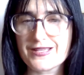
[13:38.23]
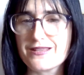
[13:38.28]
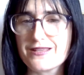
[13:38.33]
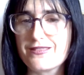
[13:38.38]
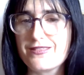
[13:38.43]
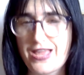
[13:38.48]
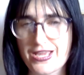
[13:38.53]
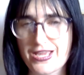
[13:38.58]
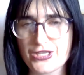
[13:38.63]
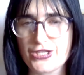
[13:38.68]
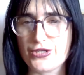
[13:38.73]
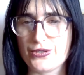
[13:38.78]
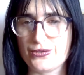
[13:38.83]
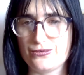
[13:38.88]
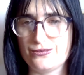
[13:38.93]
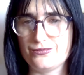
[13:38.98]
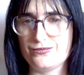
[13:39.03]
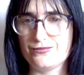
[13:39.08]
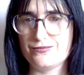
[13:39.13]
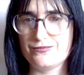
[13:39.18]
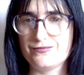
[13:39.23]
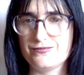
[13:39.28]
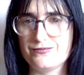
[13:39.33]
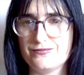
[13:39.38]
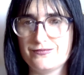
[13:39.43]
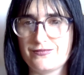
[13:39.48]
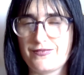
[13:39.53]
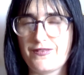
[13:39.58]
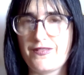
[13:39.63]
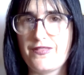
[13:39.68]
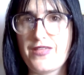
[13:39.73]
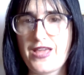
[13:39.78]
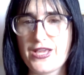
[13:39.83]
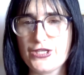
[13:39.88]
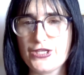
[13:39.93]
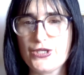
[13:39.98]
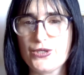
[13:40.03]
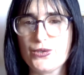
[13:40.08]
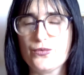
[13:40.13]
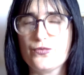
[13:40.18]
thank you.
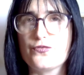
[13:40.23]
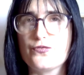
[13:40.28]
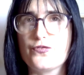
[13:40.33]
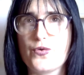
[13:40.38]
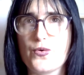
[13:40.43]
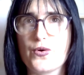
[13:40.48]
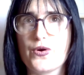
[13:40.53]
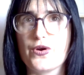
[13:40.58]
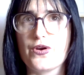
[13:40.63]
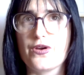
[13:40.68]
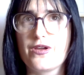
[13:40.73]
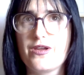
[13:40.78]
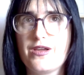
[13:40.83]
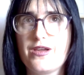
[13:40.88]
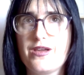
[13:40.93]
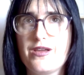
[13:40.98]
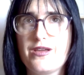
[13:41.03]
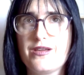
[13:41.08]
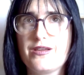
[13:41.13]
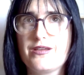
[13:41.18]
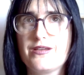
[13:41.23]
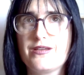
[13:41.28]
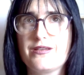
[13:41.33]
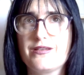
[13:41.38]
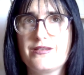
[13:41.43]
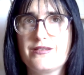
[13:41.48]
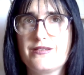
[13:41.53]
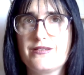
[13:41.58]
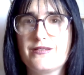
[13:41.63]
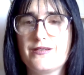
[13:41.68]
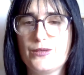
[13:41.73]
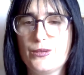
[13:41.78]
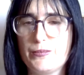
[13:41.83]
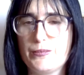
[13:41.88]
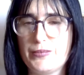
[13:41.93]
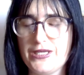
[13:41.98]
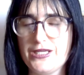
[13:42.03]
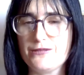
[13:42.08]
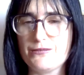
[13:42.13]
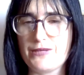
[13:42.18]
Thank you for
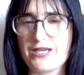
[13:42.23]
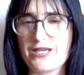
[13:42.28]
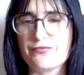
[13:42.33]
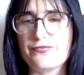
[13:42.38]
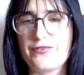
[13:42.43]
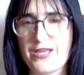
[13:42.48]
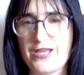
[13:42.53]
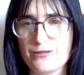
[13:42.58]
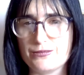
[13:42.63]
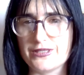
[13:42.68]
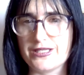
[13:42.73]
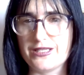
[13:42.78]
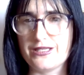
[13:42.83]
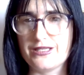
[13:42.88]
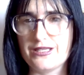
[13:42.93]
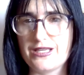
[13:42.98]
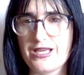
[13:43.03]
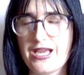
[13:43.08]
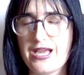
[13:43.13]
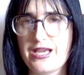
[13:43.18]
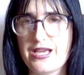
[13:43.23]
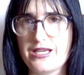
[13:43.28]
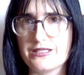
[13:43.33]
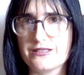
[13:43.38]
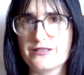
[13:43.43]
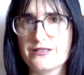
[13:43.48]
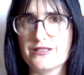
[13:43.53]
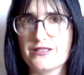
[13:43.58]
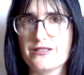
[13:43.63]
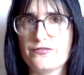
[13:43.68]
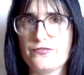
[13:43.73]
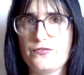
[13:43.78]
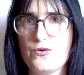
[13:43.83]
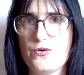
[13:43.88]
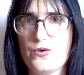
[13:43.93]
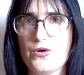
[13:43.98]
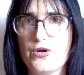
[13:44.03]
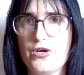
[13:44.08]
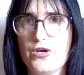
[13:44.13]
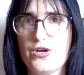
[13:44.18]
being my family, and
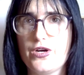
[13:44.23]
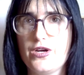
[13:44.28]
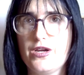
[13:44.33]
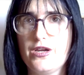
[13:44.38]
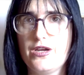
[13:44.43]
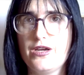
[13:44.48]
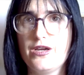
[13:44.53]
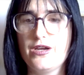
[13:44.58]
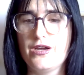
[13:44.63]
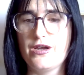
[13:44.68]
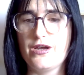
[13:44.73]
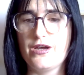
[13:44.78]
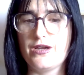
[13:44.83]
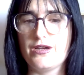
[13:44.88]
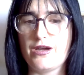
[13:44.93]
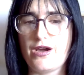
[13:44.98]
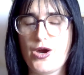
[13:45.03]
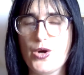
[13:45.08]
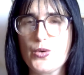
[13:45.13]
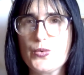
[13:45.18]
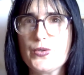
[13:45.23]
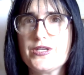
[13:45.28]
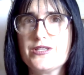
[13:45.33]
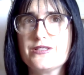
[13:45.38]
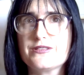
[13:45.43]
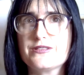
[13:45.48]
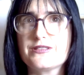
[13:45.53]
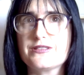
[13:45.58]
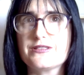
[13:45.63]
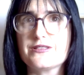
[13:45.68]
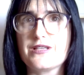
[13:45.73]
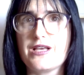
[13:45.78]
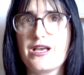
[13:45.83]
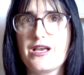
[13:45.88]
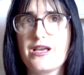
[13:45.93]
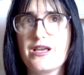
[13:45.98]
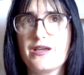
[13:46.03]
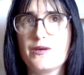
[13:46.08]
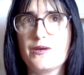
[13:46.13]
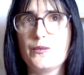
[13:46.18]
for always,
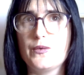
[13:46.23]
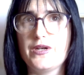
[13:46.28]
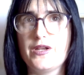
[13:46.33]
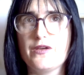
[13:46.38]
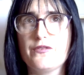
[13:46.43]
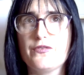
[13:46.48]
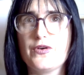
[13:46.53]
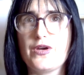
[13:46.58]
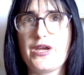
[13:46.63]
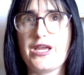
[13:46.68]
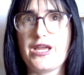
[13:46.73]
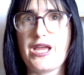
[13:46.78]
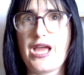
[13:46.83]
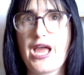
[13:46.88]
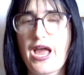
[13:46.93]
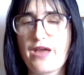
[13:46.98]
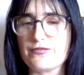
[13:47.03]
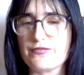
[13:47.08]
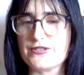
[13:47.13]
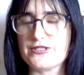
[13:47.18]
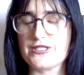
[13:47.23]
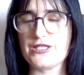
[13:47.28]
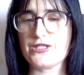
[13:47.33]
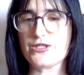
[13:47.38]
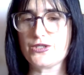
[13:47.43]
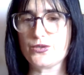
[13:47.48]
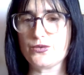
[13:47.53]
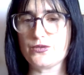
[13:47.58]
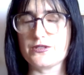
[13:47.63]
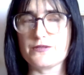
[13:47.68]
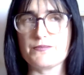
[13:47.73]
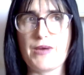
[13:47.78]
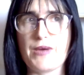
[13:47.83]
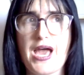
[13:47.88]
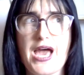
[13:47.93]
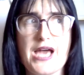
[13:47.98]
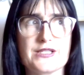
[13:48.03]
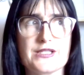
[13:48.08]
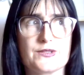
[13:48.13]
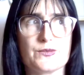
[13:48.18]
whenever I have seen you in the
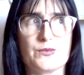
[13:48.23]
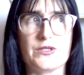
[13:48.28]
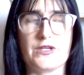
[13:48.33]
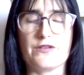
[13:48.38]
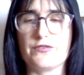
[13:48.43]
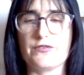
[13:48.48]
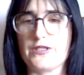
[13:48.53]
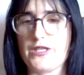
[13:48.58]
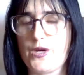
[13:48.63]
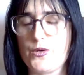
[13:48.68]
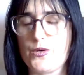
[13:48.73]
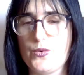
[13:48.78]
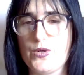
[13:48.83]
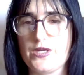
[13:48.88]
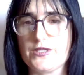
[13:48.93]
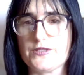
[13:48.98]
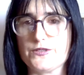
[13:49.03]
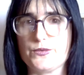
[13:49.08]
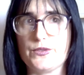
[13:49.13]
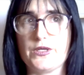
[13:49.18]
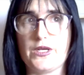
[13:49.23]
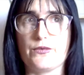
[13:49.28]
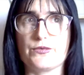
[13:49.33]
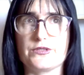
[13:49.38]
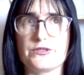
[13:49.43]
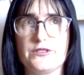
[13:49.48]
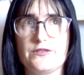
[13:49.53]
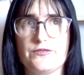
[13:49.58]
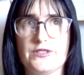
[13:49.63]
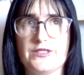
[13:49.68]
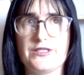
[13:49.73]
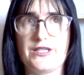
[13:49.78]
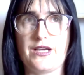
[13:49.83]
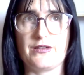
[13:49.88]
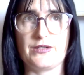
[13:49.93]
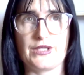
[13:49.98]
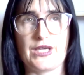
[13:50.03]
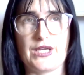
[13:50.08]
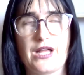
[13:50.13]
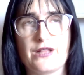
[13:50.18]
past, whenever that was, when I was living
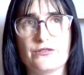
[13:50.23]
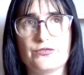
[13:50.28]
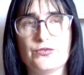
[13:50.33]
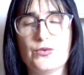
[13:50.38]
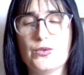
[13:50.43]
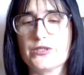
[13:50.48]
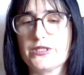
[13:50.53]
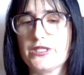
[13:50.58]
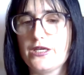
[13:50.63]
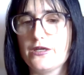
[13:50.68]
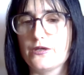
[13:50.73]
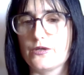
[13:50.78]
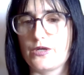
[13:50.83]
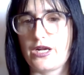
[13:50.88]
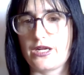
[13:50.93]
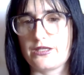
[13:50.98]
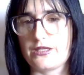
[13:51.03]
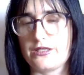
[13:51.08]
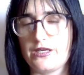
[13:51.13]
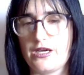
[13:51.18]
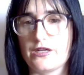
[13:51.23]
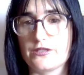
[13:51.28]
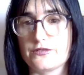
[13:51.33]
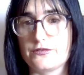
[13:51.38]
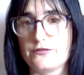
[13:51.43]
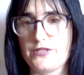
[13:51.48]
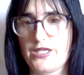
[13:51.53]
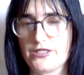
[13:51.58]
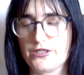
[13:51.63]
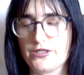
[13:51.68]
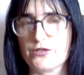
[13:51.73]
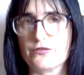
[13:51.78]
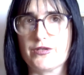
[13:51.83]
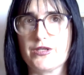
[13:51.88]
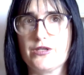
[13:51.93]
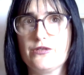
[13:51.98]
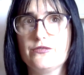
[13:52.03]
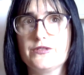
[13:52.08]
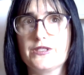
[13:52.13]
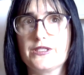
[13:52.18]
down in California, or our 10-year
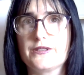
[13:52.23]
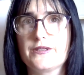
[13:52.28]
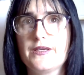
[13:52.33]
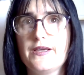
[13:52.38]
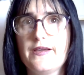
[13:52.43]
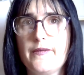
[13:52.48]
reunion,